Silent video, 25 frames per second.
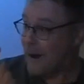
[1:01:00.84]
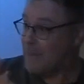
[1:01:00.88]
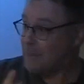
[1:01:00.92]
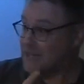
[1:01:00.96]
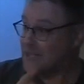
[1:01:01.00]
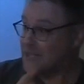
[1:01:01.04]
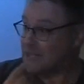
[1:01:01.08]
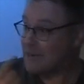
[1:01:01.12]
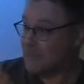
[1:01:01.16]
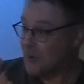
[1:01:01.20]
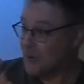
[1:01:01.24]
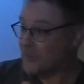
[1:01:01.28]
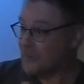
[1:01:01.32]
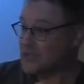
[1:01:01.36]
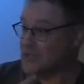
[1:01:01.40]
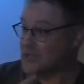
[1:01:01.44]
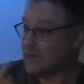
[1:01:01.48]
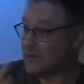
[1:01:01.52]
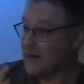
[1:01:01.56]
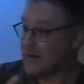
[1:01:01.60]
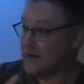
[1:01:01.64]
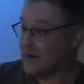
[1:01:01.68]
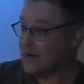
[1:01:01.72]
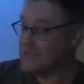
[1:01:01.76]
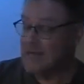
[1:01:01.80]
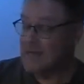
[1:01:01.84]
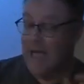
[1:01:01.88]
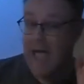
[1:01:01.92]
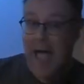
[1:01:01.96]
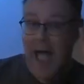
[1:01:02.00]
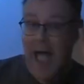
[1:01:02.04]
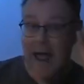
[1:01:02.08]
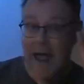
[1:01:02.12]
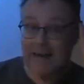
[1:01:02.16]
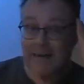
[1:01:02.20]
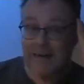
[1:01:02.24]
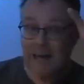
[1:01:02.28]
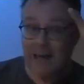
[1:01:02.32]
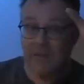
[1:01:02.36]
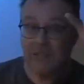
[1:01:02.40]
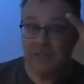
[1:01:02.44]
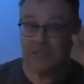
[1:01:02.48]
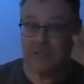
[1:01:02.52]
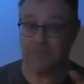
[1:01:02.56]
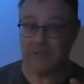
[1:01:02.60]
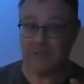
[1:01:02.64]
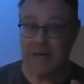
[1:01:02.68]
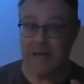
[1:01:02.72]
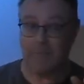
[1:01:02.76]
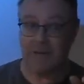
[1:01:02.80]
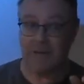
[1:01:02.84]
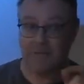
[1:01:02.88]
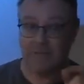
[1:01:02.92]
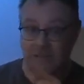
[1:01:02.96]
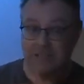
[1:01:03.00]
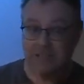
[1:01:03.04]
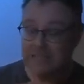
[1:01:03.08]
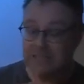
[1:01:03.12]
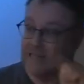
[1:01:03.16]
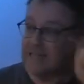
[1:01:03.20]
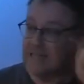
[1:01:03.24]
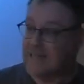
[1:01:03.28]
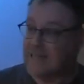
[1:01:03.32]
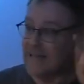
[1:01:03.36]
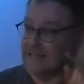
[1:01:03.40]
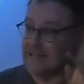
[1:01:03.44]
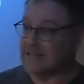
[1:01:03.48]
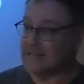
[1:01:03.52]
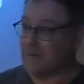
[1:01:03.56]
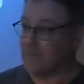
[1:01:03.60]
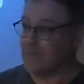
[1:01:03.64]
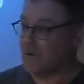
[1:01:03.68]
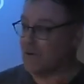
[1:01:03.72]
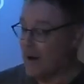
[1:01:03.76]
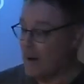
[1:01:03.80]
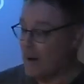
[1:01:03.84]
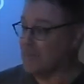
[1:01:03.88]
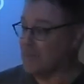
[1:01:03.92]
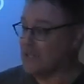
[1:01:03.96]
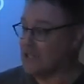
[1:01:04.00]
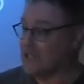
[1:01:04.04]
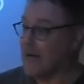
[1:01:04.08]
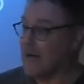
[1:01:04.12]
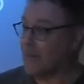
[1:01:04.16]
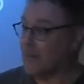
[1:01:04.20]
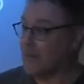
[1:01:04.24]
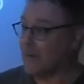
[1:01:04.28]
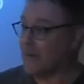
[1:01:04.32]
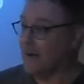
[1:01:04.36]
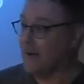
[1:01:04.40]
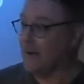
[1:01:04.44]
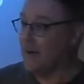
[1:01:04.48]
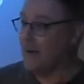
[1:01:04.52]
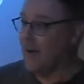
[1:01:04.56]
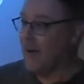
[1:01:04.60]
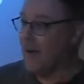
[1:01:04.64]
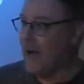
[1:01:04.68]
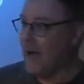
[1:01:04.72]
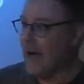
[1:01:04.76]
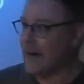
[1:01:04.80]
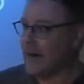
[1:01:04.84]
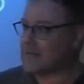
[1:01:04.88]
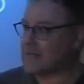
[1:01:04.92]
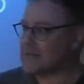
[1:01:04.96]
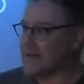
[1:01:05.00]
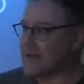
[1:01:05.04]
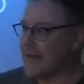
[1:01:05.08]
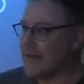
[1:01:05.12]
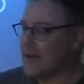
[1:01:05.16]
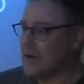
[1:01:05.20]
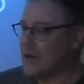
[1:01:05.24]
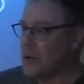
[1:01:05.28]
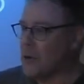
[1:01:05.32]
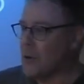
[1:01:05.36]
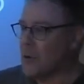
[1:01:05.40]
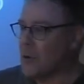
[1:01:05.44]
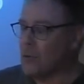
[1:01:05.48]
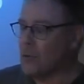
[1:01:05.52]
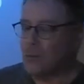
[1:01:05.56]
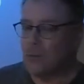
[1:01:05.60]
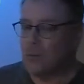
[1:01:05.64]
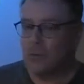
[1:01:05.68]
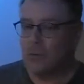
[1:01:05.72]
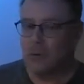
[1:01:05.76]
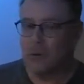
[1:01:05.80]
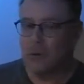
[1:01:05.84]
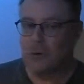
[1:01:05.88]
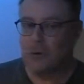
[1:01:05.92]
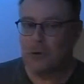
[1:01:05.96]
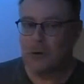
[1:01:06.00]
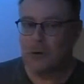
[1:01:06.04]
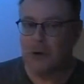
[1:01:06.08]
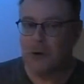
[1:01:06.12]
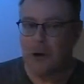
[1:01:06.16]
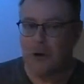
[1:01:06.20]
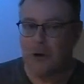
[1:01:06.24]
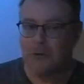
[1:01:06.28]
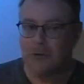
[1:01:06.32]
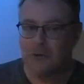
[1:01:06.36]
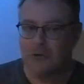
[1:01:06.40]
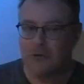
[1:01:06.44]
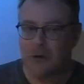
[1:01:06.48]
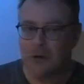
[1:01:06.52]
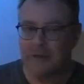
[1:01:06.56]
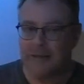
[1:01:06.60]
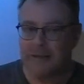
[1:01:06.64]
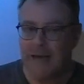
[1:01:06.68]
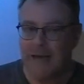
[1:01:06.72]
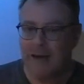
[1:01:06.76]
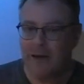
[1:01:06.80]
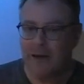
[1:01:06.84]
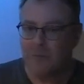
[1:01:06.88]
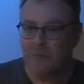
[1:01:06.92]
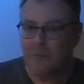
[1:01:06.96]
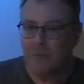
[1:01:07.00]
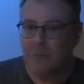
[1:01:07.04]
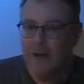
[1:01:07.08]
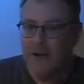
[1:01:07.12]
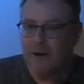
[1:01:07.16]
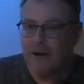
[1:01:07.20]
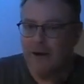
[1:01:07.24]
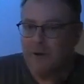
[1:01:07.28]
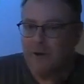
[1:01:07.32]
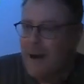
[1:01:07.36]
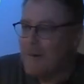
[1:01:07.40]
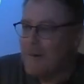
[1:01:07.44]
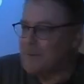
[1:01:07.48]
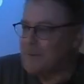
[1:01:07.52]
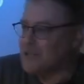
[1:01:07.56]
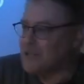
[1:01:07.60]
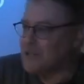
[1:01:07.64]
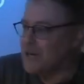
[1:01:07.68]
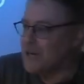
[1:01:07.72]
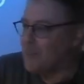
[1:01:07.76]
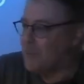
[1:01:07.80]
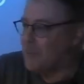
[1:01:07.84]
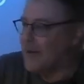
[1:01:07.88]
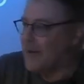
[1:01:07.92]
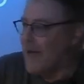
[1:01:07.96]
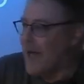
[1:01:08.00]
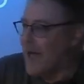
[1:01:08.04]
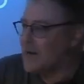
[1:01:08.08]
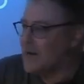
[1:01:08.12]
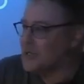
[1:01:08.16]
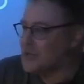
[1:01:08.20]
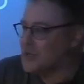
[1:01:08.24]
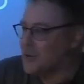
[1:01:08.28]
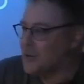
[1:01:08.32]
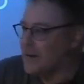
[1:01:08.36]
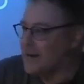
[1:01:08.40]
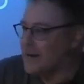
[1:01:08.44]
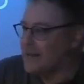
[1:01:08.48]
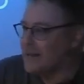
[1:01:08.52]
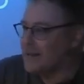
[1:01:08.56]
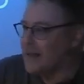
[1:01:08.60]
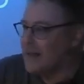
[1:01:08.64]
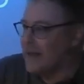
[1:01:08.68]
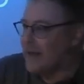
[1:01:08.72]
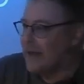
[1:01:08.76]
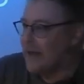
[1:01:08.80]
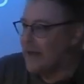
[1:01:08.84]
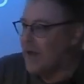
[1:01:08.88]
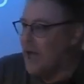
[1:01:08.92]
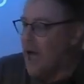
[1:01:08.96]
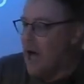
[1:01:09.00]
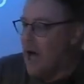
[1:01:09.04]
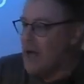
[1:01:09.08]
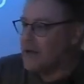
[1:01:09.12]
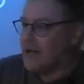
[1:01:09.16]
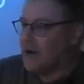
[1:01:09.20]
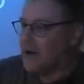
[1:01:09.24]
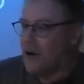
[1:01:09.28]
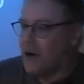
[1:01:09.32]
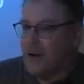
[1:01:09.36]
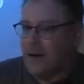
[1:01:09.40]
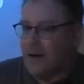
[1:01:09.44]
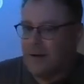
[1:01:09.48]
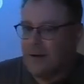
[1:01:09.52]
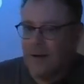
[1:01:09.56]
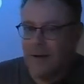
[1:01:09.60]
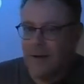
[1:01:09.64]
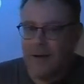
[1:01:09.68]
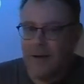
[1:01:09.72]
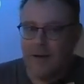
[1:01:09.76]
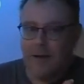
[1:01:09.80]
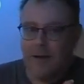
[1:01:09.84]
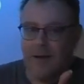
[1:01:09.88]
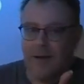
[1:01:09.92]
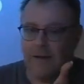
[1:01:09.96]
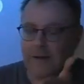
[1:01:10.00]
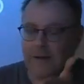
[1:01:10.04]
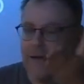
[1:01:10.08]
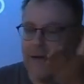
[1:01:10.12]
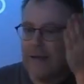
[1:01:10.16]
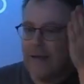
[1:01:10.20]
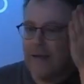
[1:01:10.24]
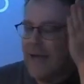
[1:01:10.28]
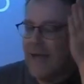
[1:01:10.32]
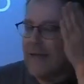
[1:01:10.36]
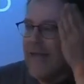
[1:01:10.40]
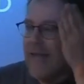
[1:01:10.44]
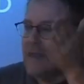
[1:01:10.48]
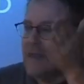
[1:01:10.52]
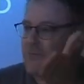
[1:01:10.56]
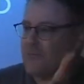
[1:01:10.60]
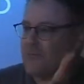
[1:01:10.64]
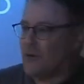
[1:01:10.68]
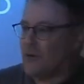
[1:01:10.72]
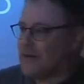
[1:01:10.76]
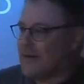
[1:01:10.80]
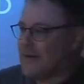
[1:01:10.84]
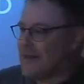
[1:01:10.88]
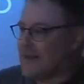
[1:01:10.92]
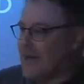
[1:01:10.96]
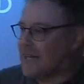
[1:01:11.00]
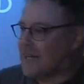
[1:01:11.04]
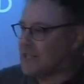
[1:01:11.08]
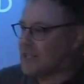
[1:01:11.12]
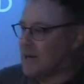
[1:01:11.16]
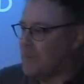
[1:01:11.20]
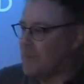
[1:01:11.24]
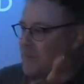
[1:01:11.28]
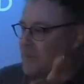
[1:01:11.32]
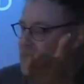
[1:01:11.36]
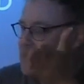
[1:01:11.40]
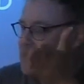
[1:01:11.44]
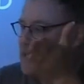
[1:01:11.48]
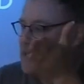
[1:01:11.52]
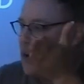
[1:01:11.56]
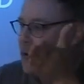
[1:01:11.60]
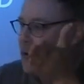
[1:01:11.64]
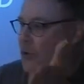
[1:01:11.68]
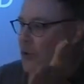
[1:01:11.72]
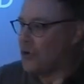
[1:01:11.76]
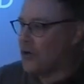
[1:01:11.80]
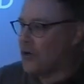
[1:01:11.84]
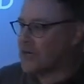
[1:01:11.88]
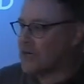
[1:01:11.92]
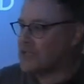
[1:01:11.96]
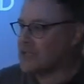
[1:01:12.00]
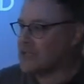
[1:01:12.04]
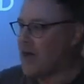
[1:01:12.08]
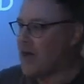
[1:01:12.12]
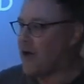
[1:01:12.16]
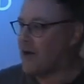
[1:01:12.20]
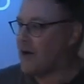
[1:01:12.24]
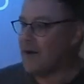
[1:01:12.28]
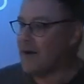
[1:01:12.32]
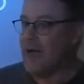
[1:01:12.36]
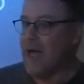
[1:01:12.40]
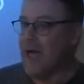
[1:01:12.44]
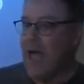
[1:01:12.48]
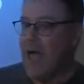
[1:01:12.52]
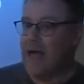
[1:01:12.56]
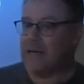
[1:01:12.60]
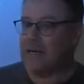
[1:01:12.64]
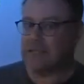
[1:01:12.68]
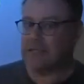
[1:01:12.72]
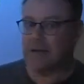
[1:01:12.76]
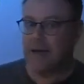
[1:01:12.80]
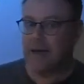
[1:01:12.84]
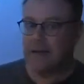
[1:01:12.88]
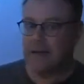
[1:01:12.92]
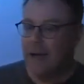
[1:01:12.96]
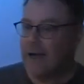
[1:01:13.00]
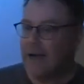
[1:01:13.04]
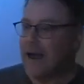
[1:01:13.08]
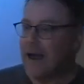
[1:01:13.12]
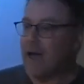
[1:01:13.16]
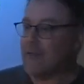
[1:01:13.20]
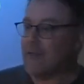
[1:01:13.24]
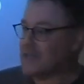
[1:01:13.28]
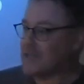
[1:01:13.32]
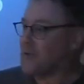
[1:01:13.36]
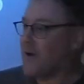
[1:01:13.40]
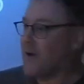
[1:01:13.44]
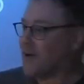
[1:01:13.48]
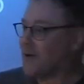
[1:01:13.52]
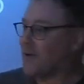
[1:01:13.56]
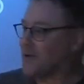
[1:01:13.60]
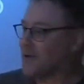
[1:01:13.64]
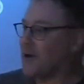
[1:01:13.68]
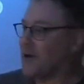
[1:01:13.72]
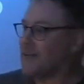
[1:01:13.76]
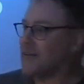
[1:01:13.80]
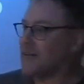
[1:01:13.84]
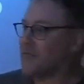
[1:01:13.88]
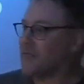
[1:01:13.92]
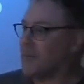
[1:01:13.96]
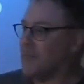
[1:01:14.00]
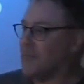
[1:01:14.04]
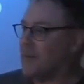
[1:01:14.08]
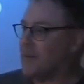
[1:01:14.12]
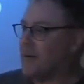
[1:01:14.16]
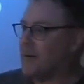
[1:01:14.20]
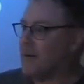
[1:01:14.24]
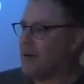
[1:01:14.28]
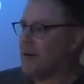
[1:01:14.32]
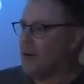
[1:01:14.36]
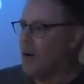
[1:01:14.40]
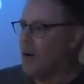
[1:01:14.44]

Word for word: crappy ship called the Cerritos and another ship's come in that's the exact same crappy ship. And it's like, no, no, no, no, no. You don't get it. We're a crappy ship. We can't do anything. You know, a, a, a, a California class ship is no good on its own. And she's like, yeah, no, that's why I called all of them.